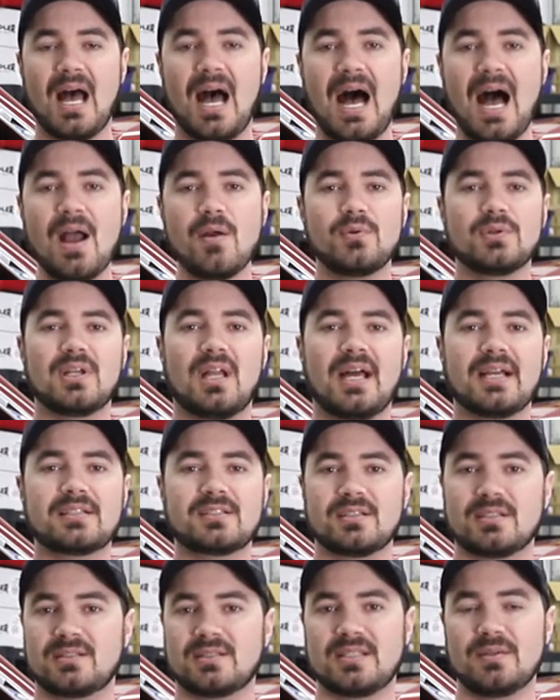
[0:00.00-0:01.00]
I would like
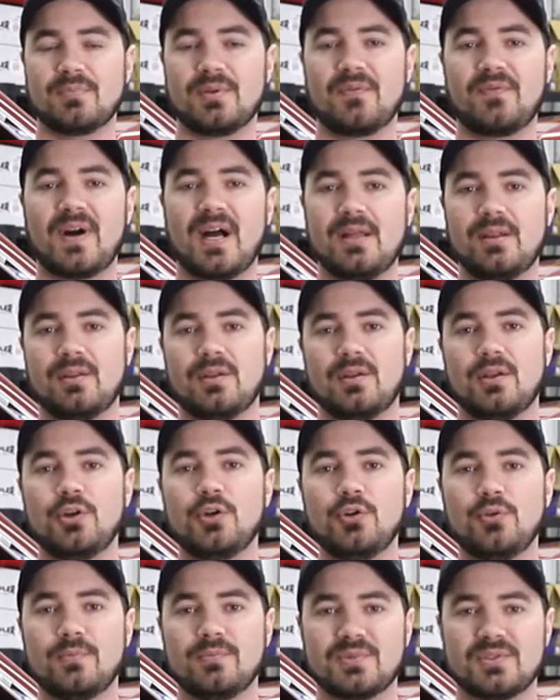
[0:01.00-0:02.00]
to simplify the
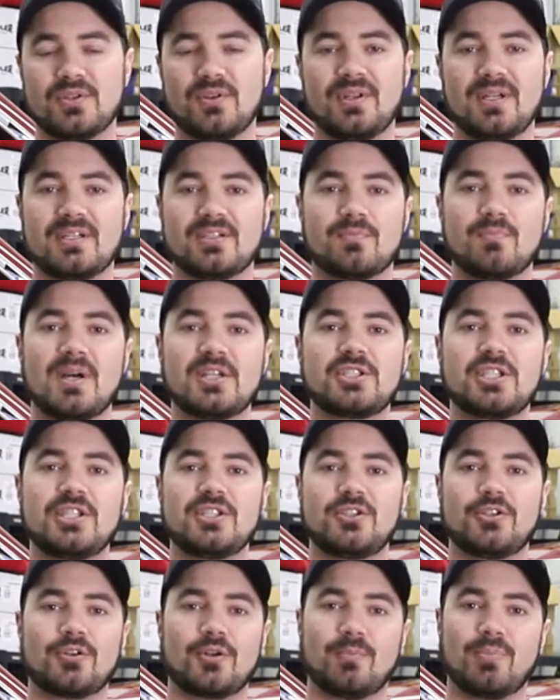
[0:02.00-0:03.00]
loom so that it's much
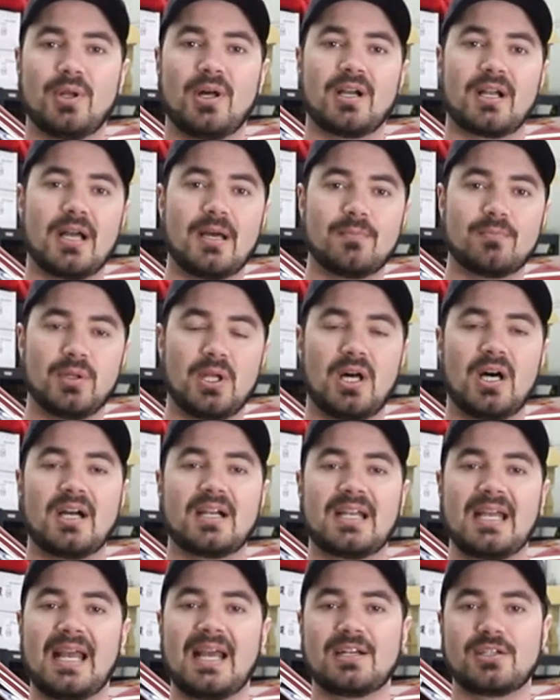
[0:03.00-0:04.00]
easier to plug,
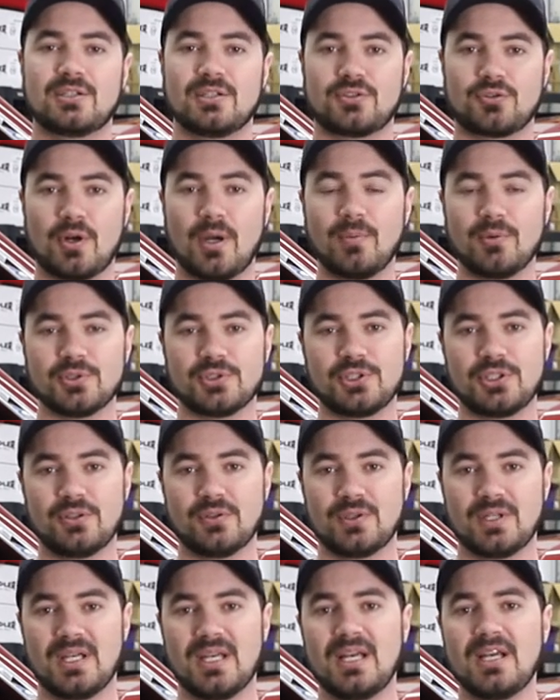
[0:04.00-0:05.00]
unplug, and to
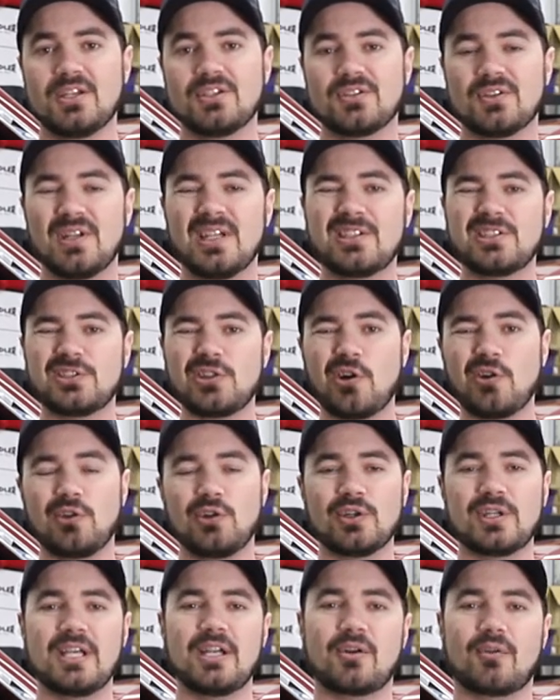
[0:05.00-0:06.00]
troubleshoot. So let's start
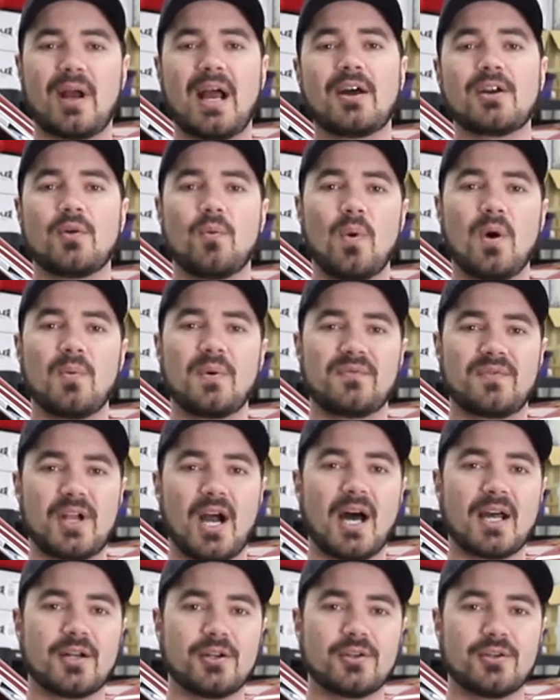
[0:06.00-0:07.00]
looking around at what we've
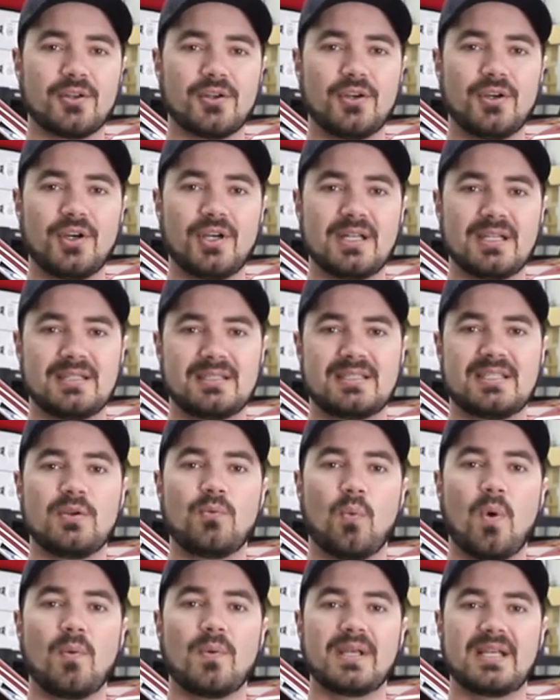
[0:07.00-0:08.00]
got under the hood and see
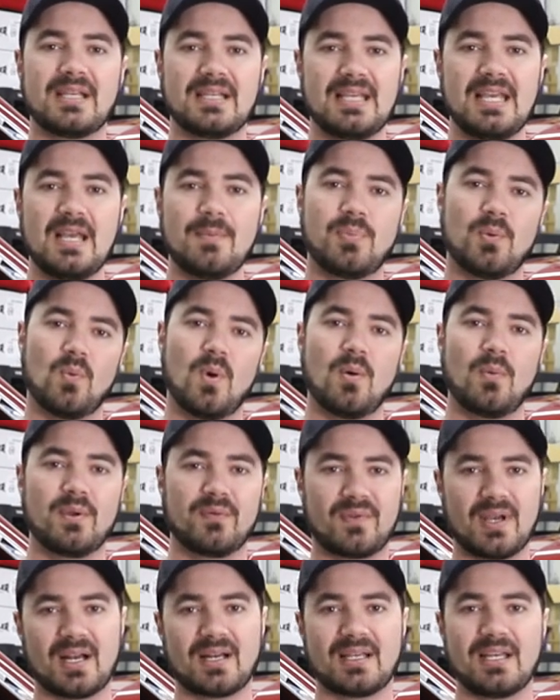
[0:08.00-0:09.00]
what we can keep and what
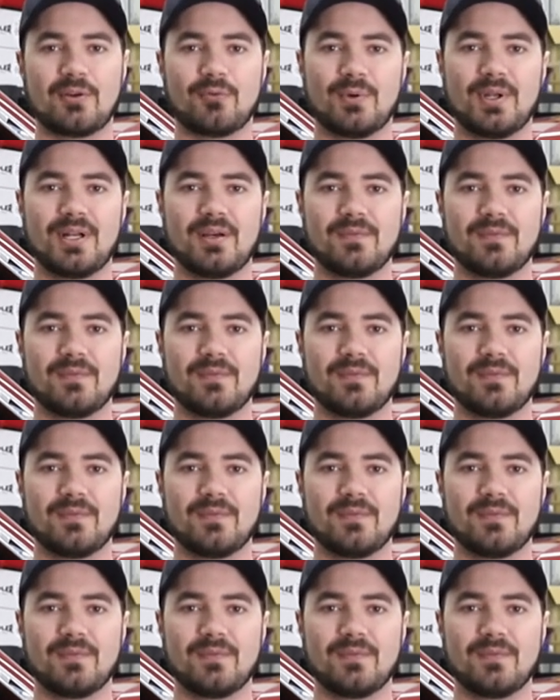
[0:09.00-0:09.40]
we've got to get rid